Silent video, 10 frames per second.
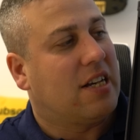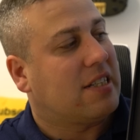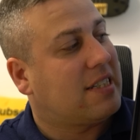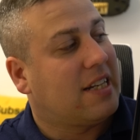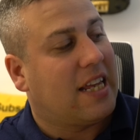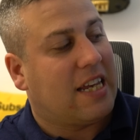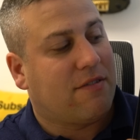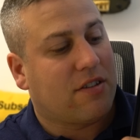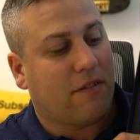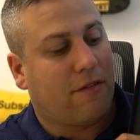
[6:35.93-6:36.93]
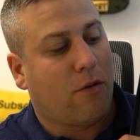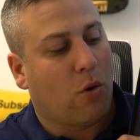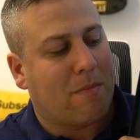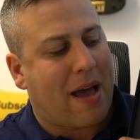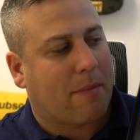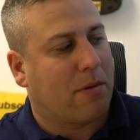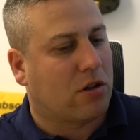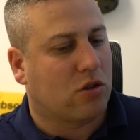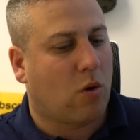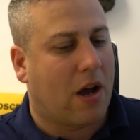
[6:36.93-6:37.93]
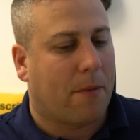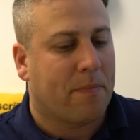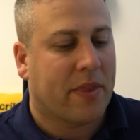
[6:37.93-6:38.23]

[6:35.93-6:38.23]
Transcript: sleeves for the MacBook as well.